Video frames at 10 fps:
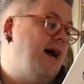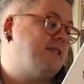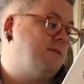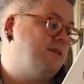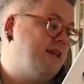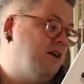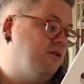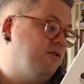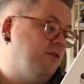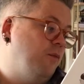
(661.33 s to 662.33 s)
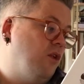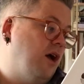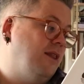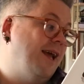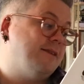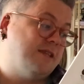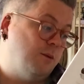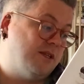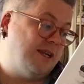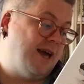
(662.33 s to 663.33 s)
as himself, unless he
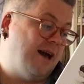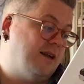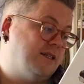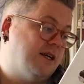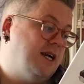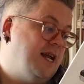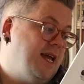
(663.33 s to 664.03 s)
was in character,